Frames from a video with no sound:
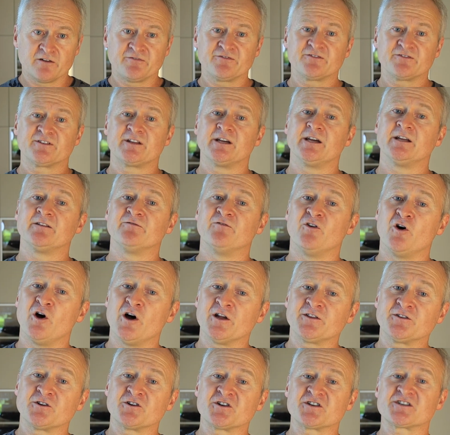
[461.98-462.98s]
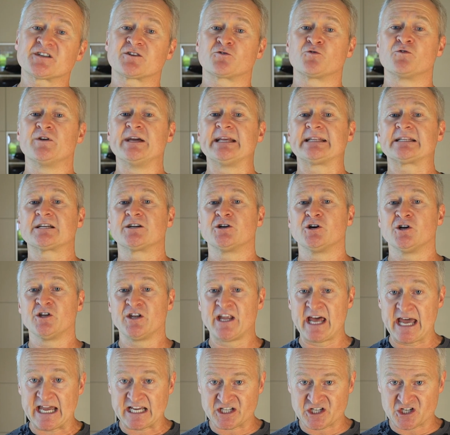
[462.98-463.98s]
of the inverter's grid
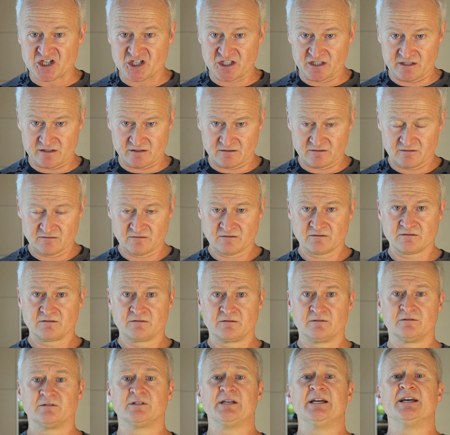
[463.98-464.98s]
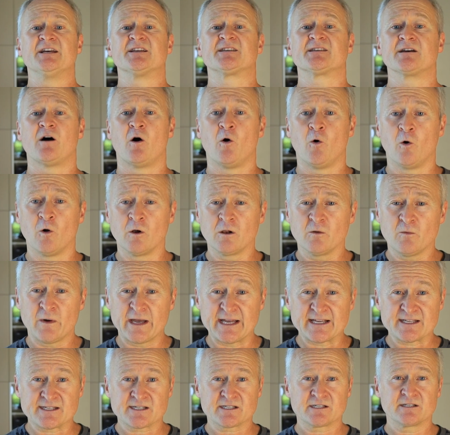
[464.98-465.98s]
connection is
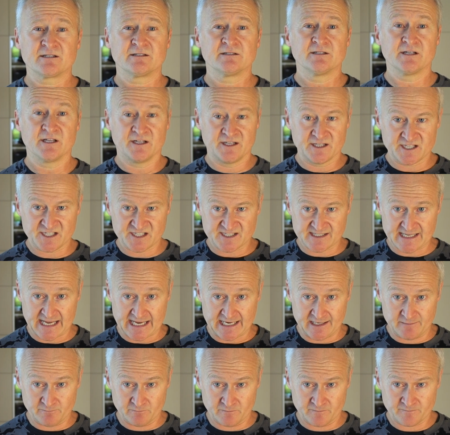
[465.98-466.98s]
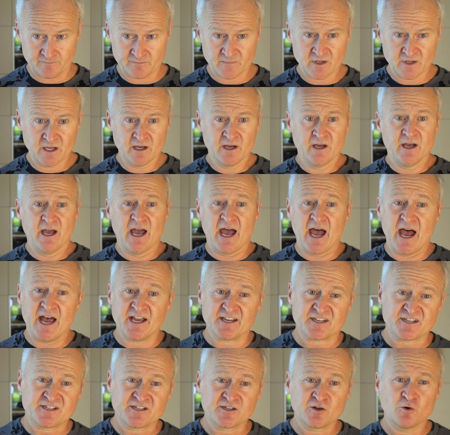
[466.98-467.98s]
always the same.
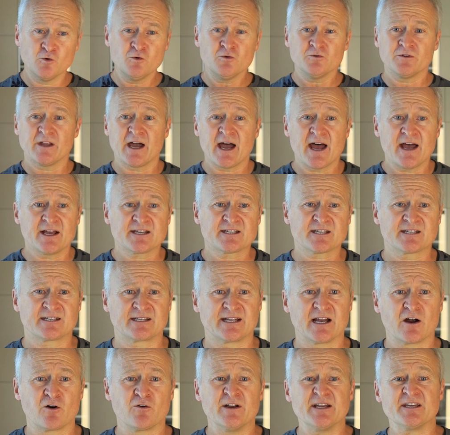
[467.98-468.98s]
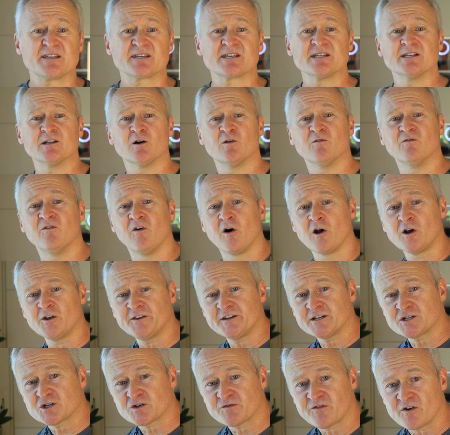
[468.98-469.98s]
As soon as there is no
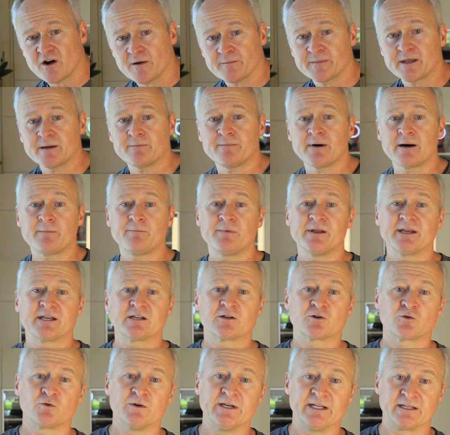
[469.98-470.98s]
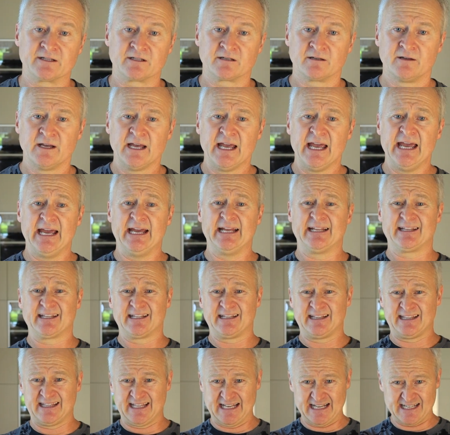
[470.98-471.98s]
voltage from the public grid,
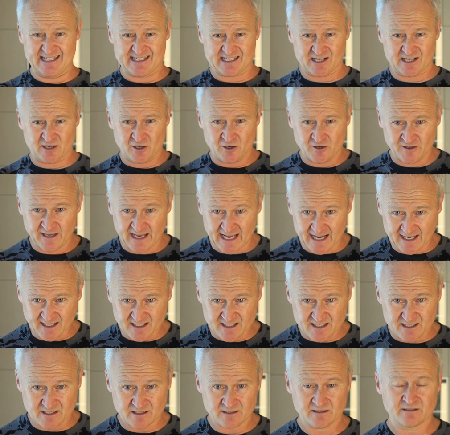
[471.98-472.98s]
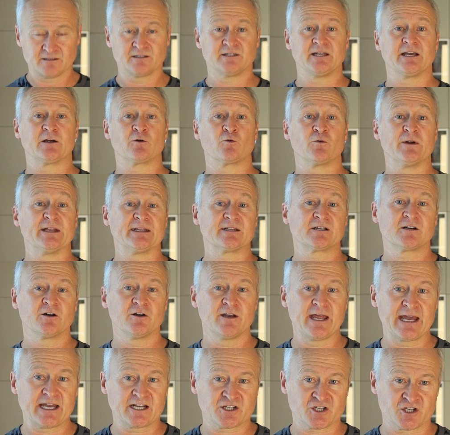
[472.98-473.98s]
it disconnects the grid
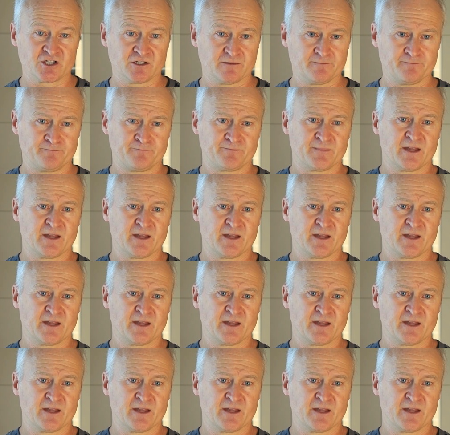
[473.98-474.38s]
connection.